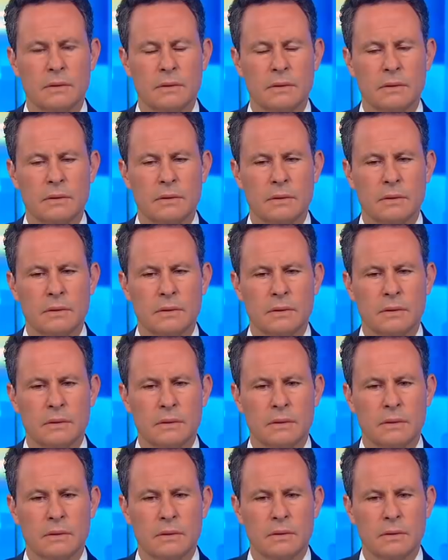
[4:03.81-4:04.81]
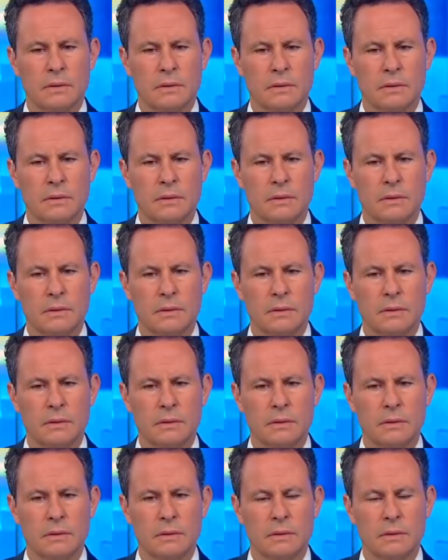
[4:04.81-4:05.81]

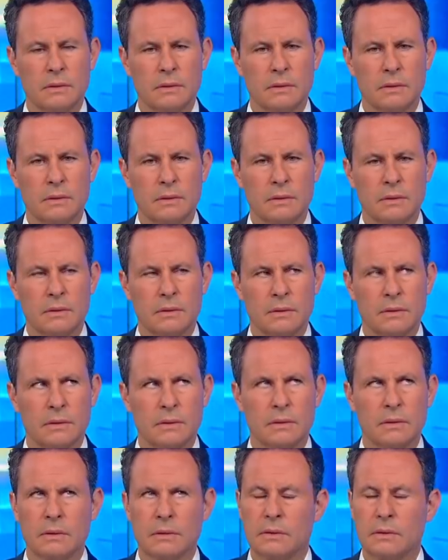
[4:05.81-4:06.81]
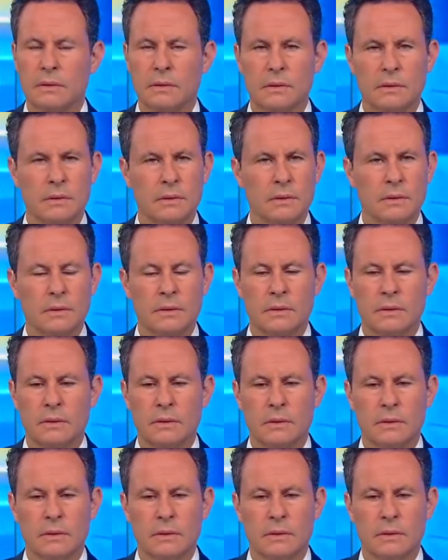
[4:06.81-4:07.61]
(not speaking)